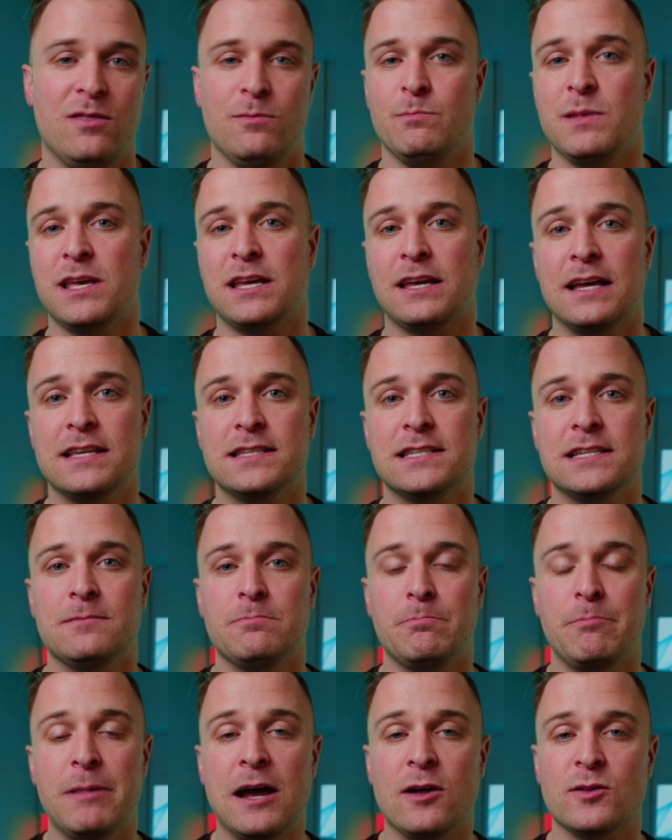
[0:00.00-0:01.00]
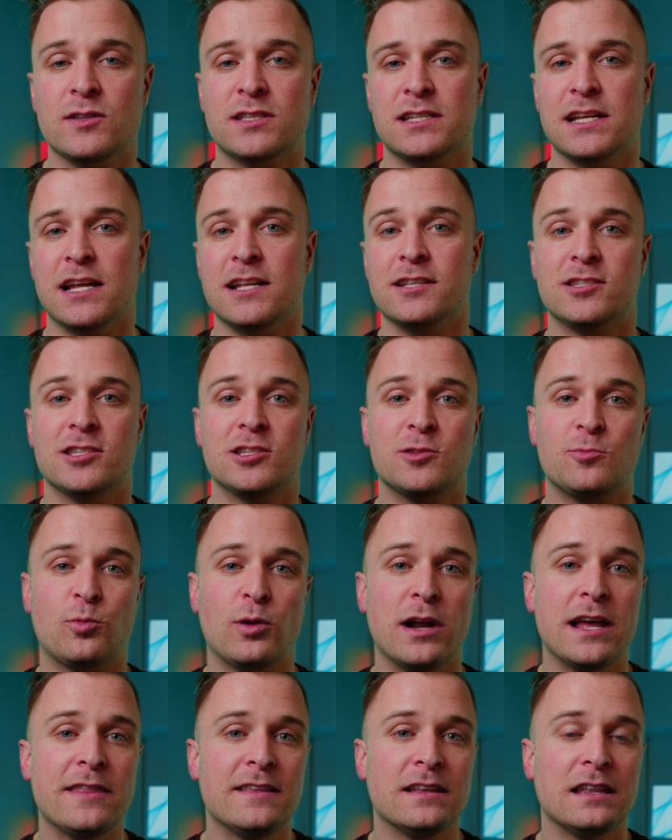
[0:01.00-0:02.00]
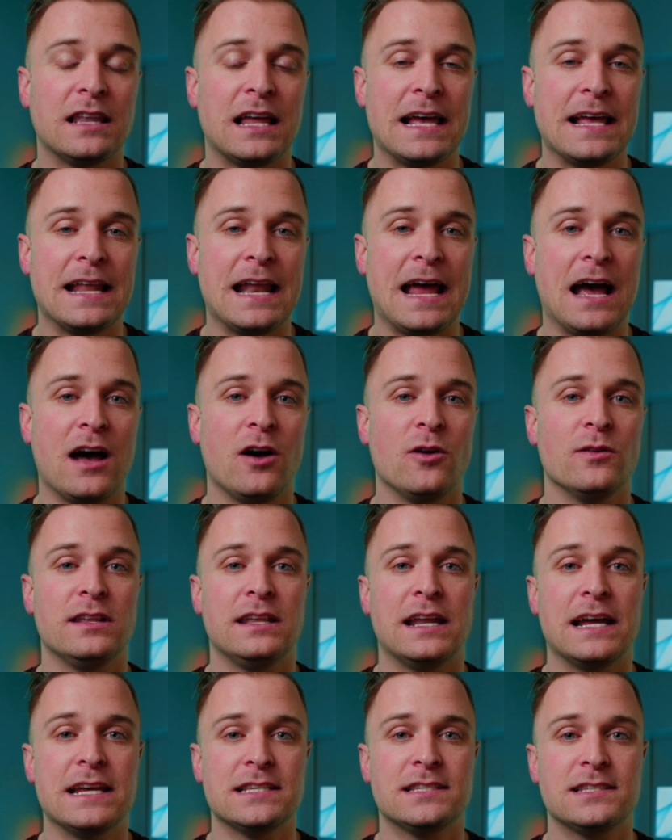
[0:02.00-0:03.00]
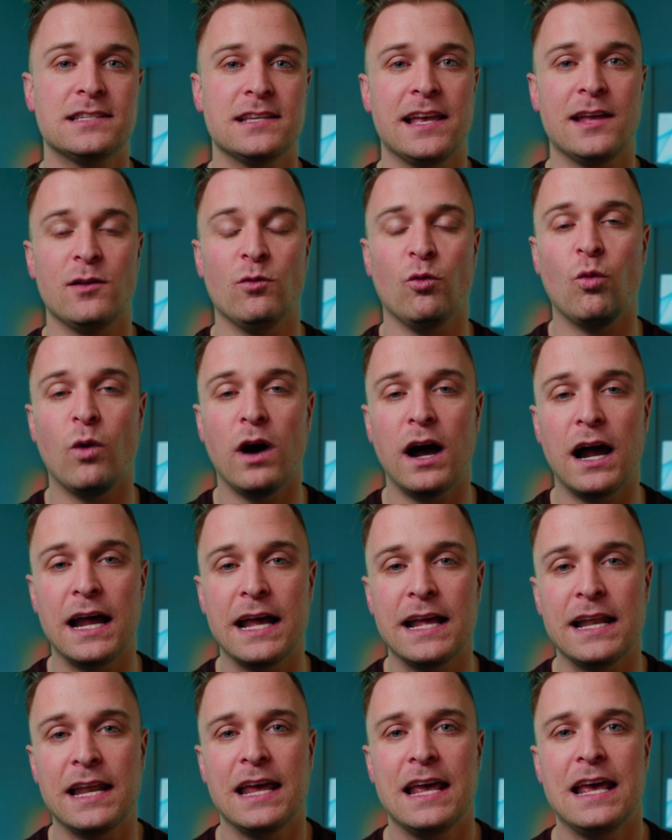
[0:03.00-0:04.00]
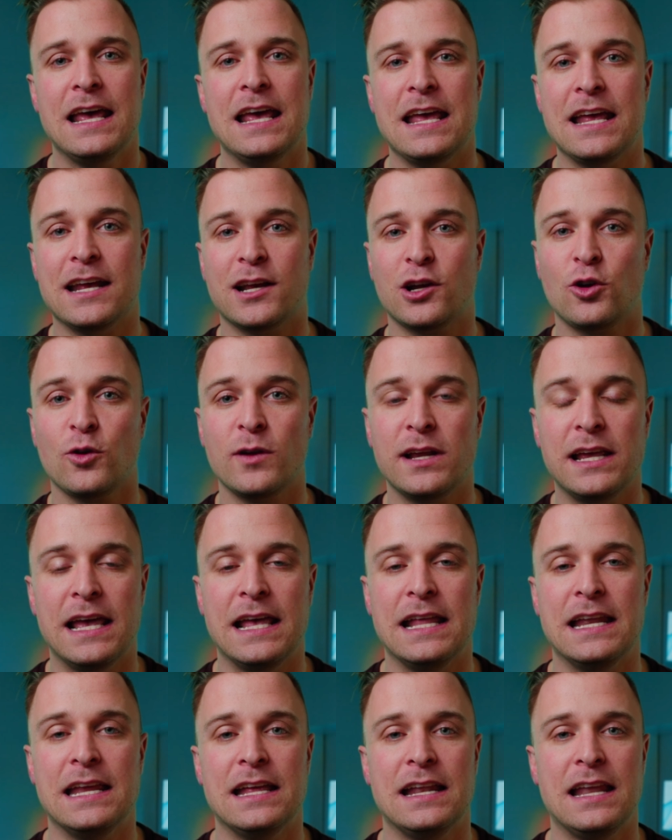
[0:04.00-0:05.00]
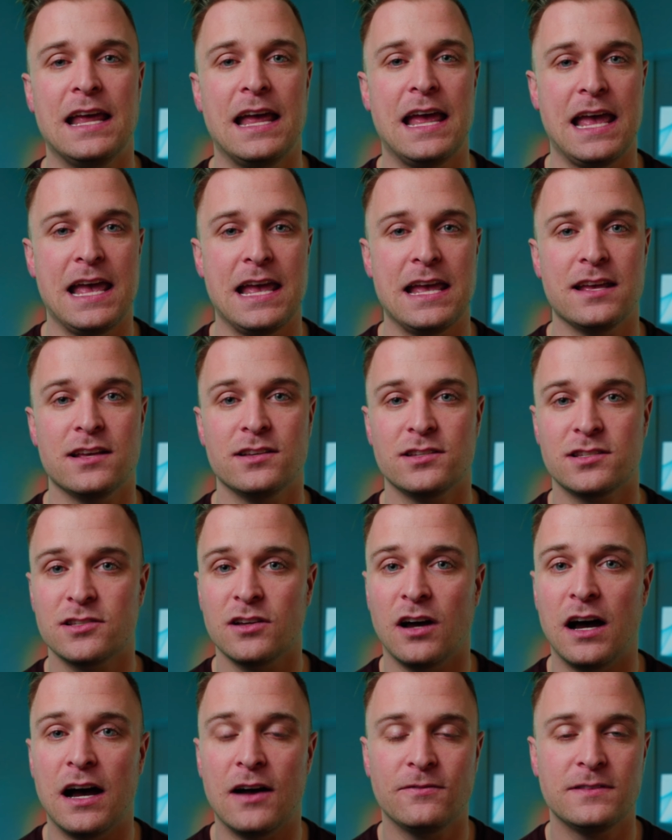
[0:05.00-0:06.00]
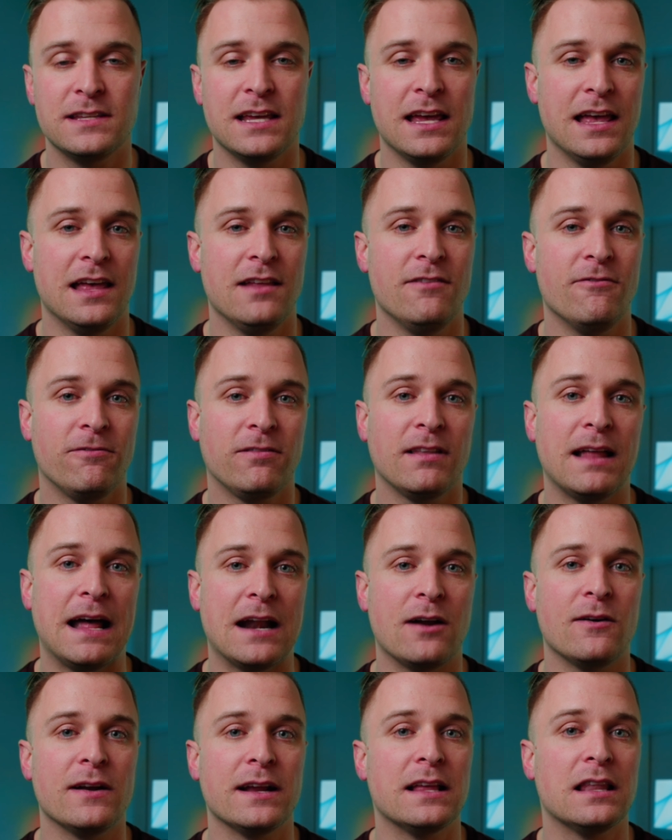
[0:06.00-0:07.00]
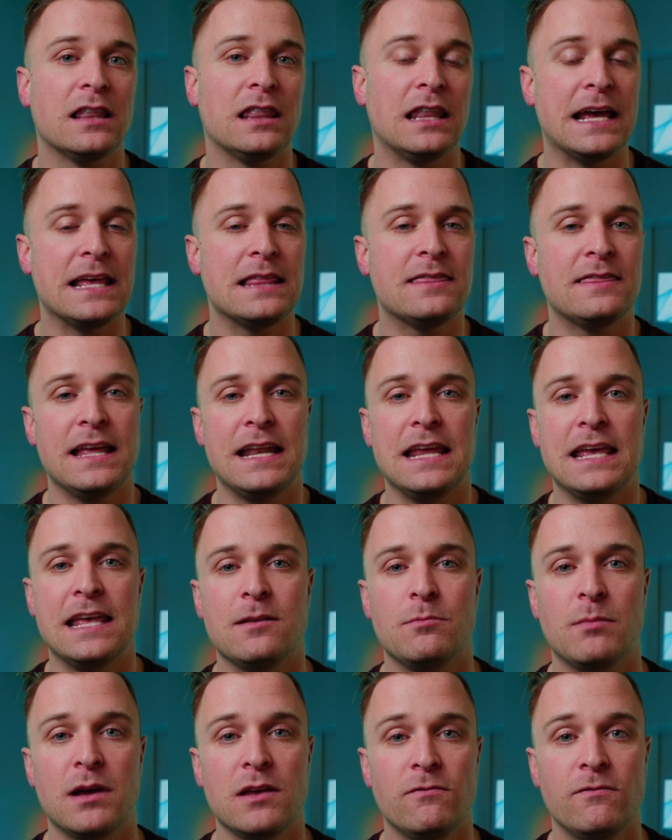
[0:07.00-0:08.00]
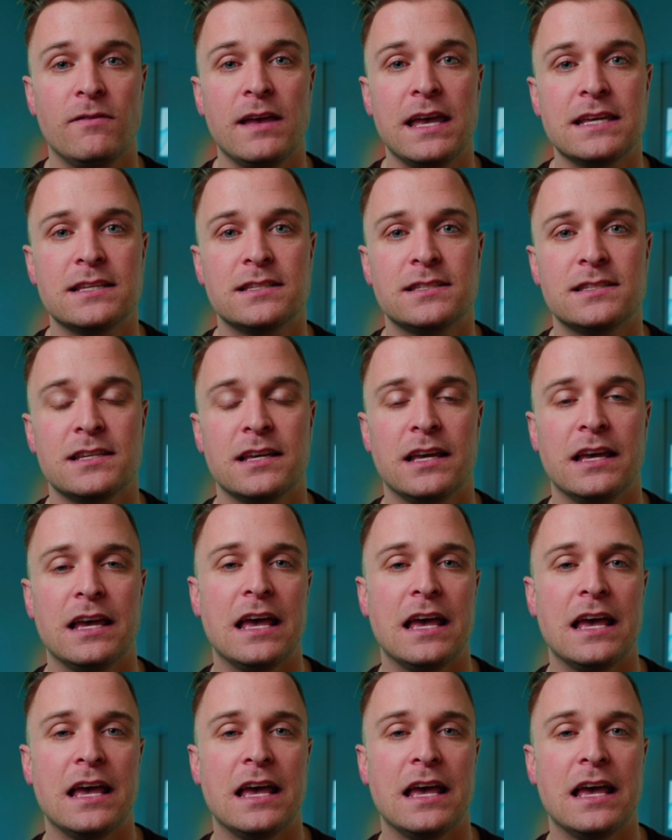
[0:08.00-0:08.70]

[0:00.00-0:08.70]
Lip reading: because it bounced and spread the light out nice and wide, it created a soft and flattering light that hit my face.